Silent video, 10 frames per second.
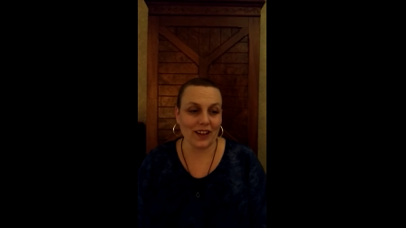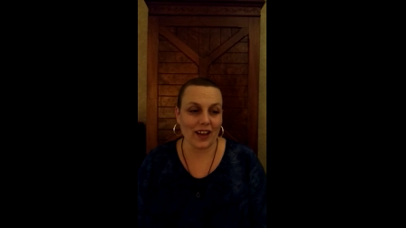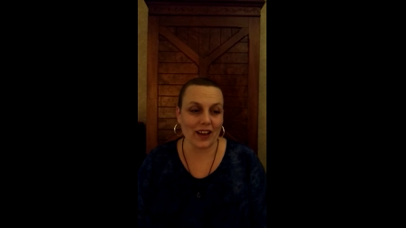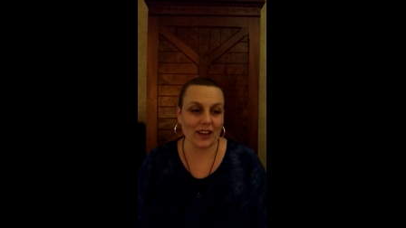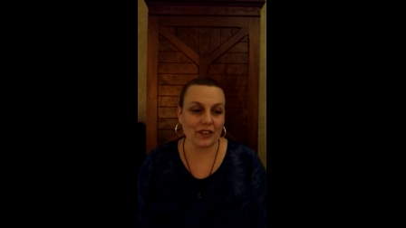
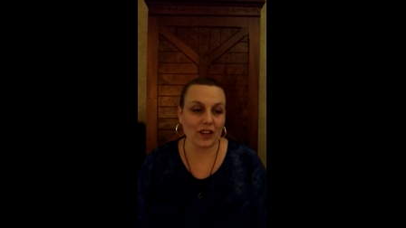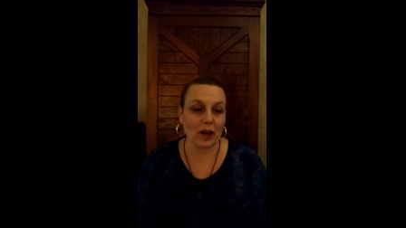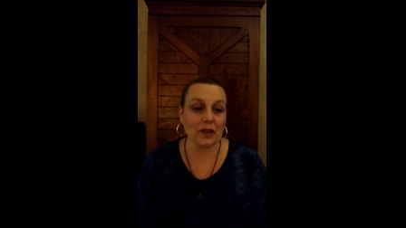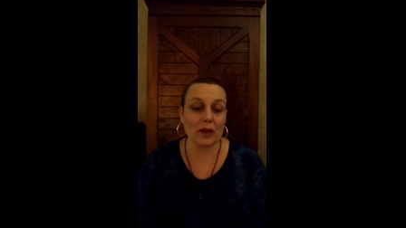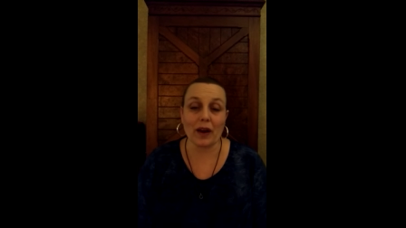and
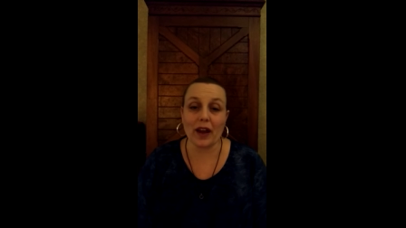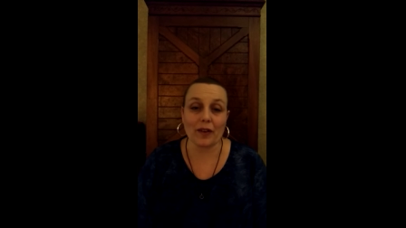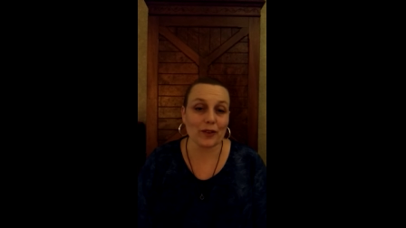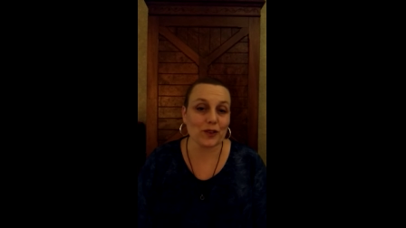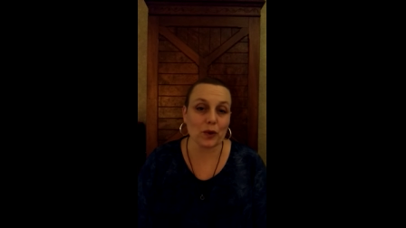tell me that my
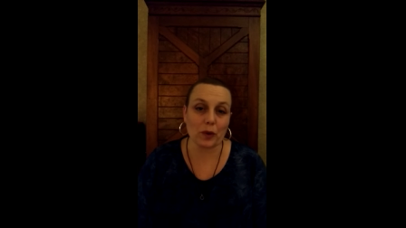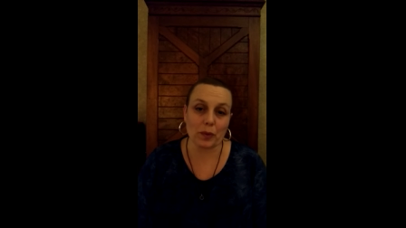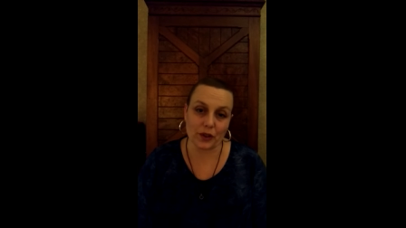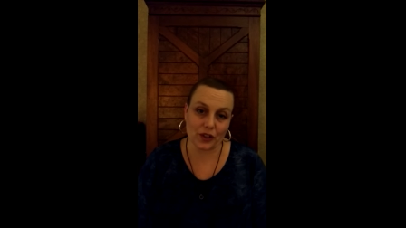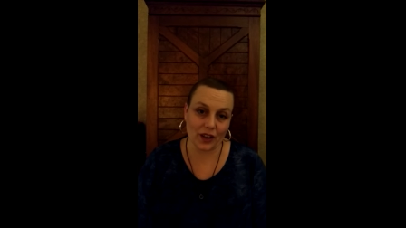efforts were
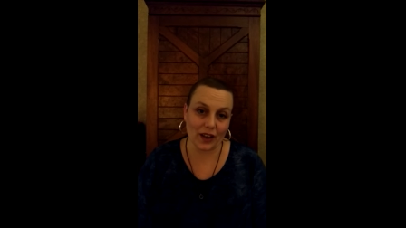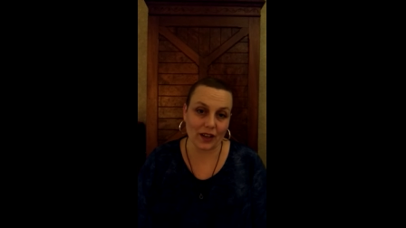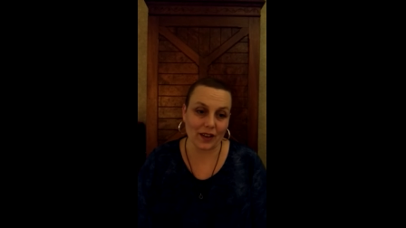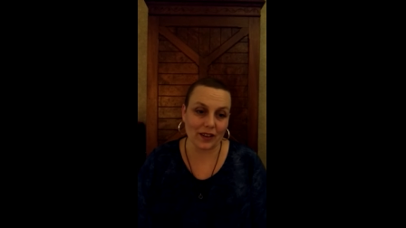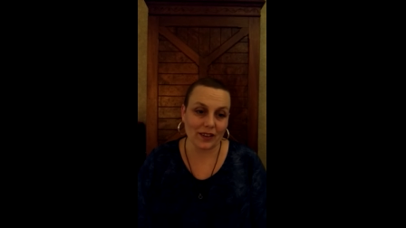
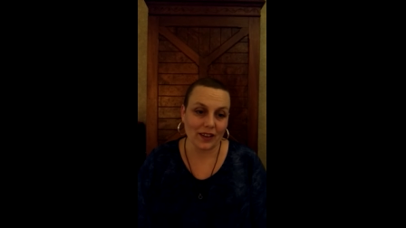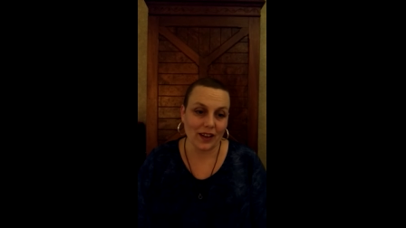appreciated